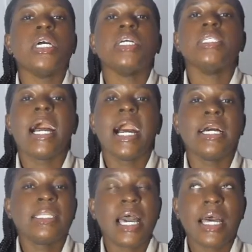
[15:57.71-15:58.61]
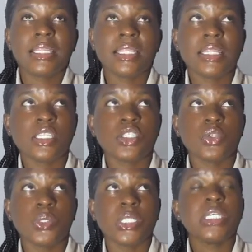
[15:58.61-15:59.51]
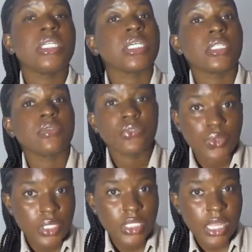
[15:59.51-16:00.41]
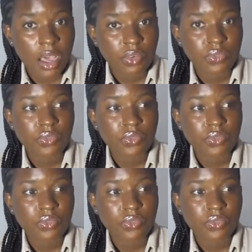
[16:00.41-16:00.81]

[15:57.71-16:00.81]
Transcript: yeah, and other things you will need is food stuff.